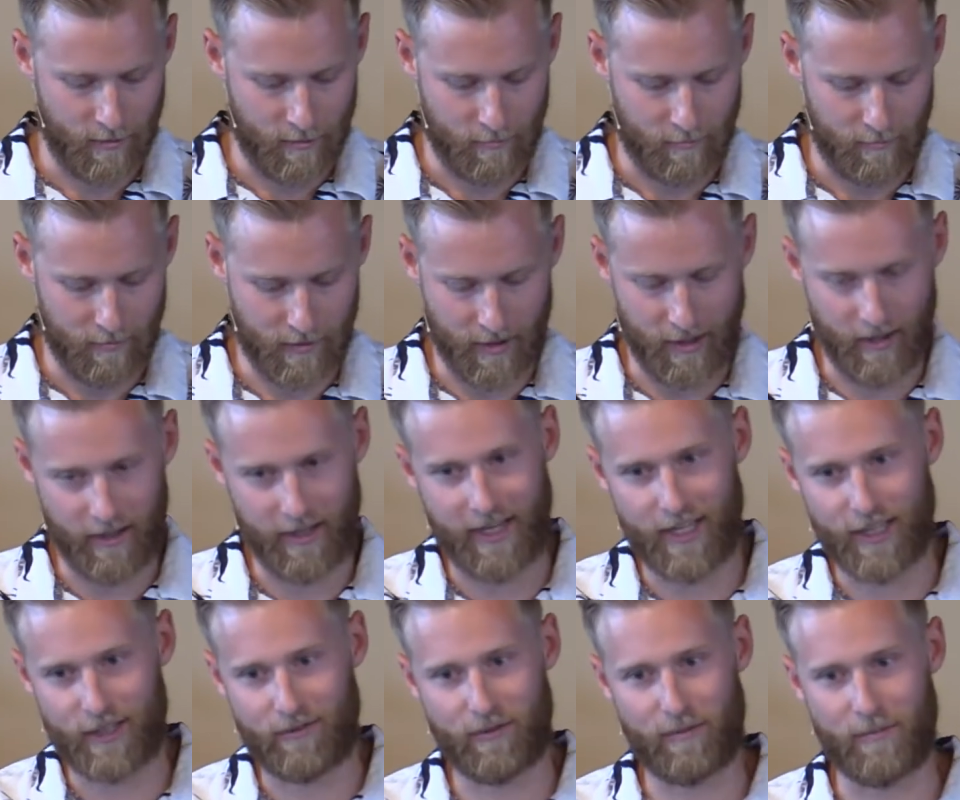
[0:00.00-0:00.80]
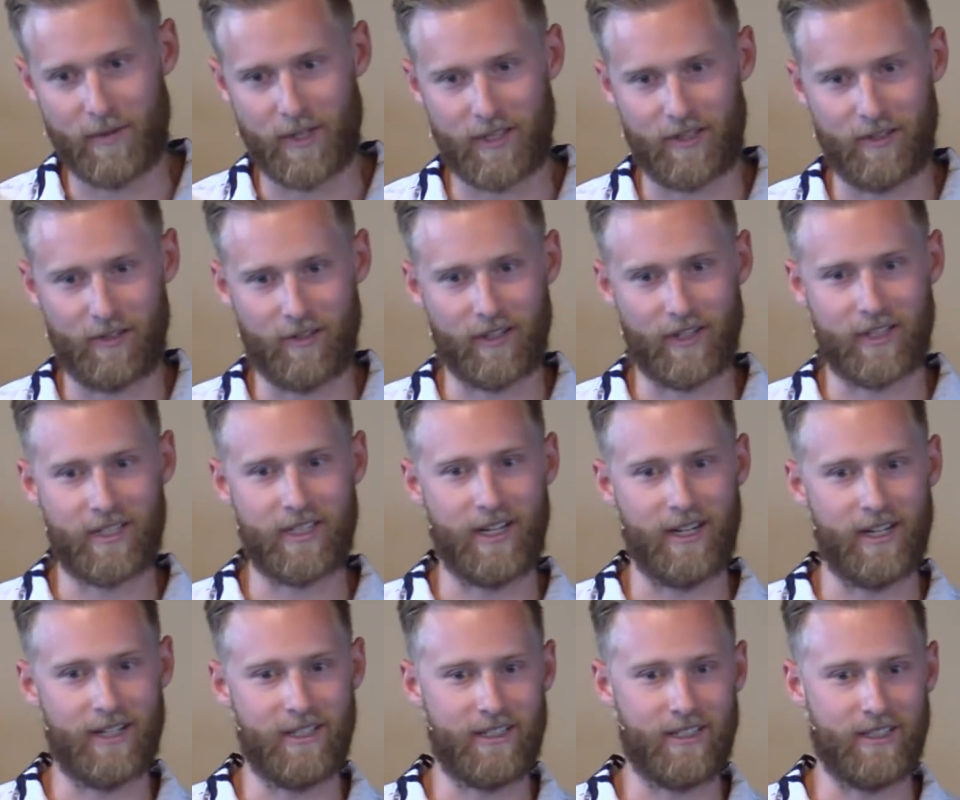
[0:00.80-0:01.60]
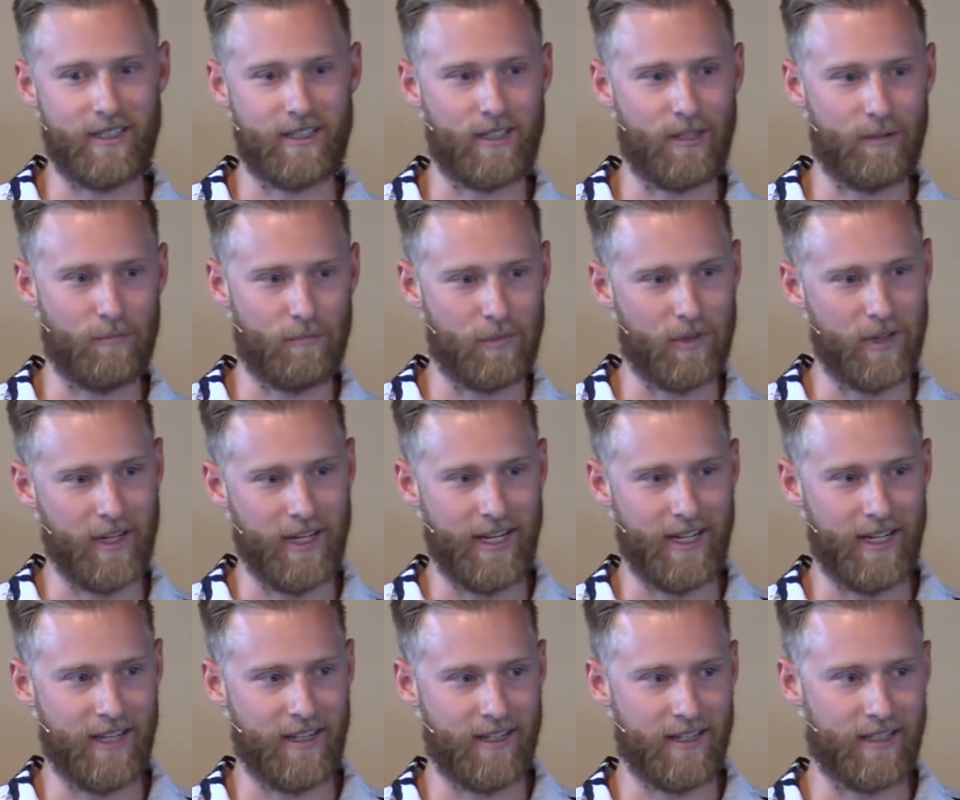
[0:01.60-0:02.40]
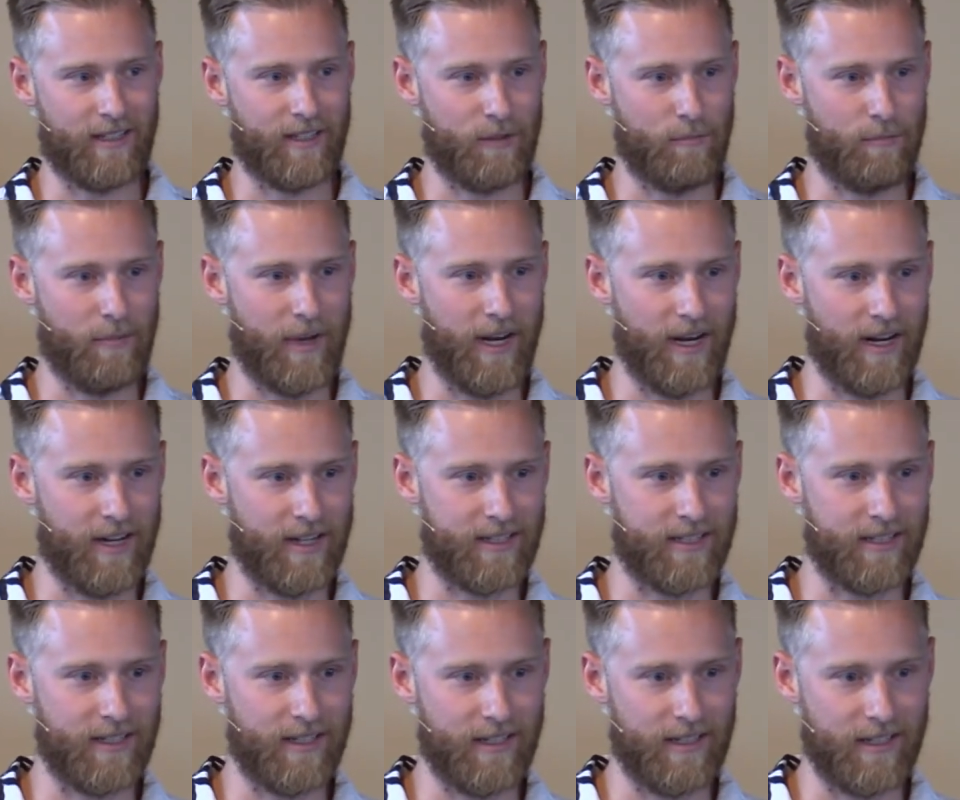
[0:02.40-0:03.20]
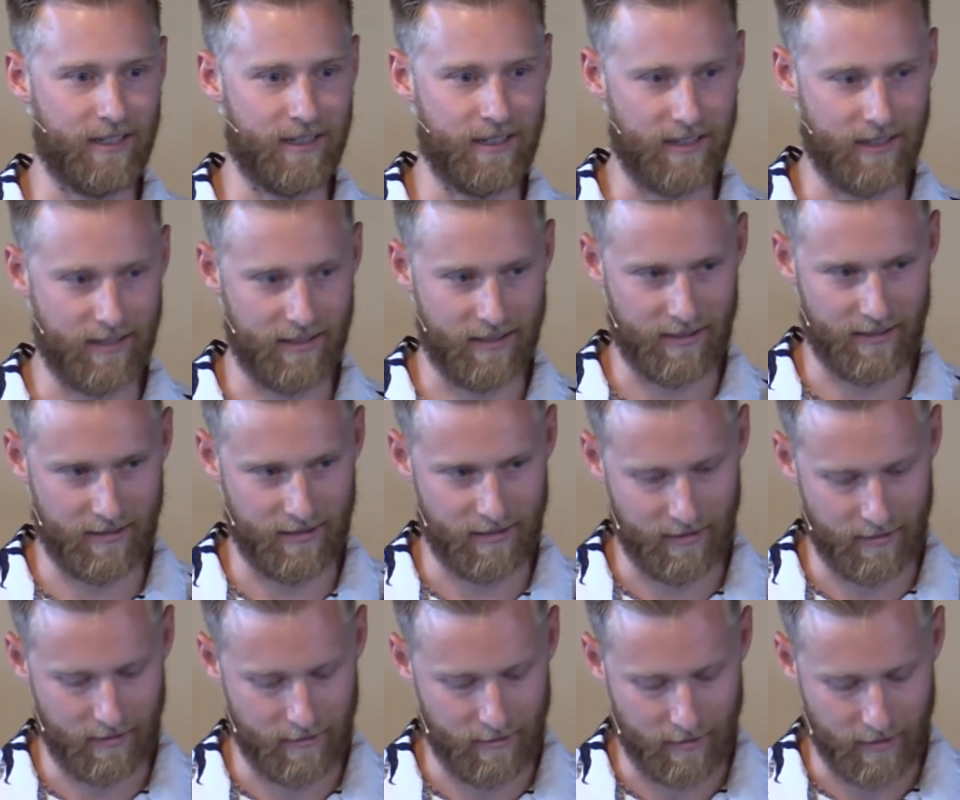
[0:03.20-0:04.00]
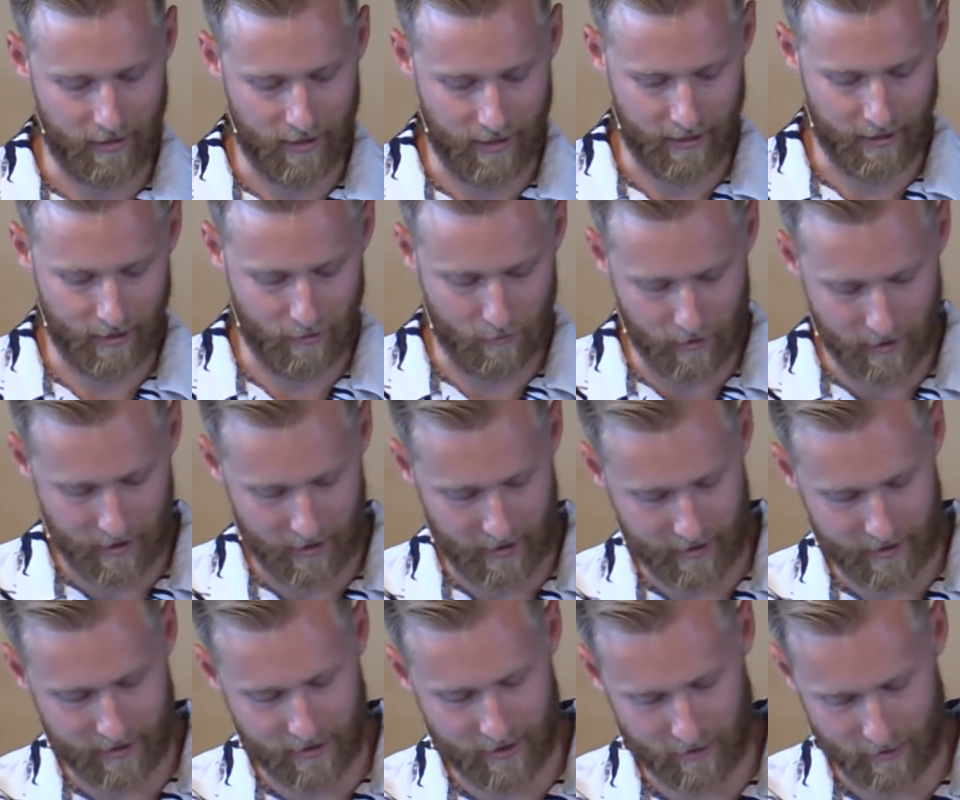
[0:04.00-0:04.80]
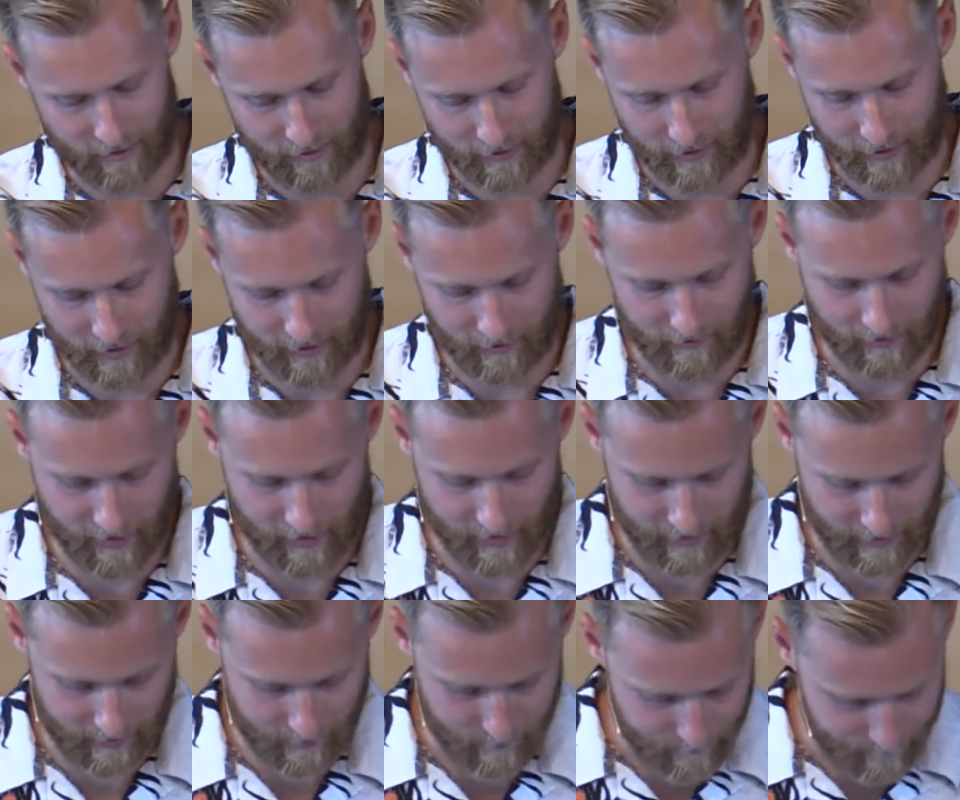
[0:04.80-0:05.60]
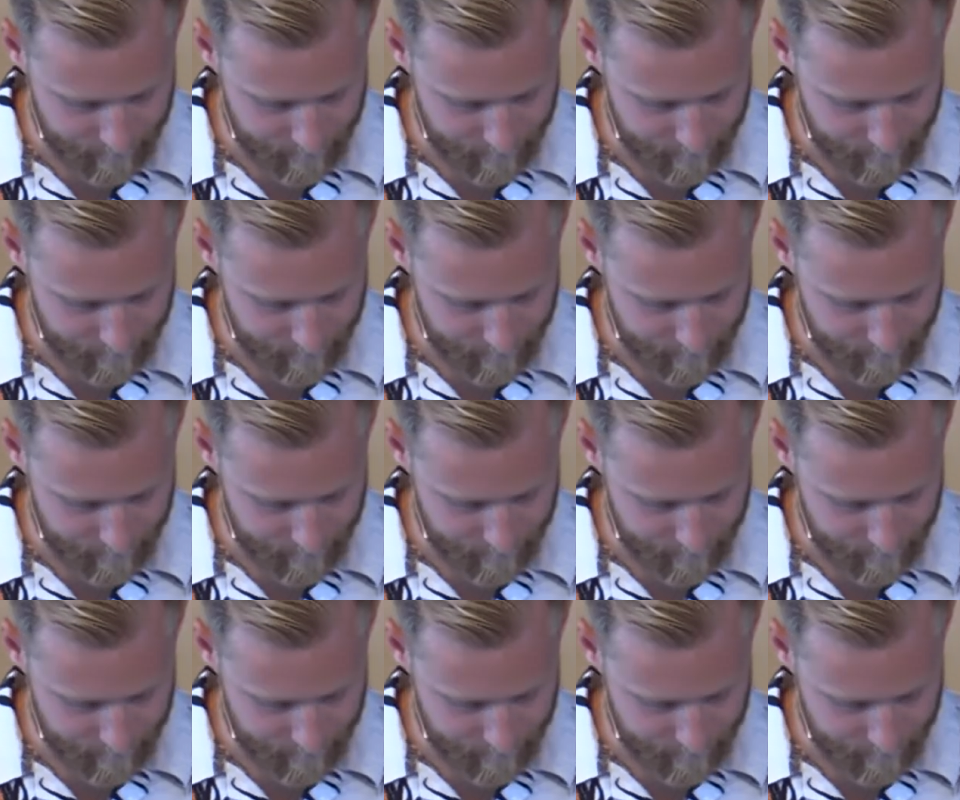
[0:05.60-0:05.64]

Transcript: But all he gets from this older son is this complaint and this comparison. And I think what an insult to the father.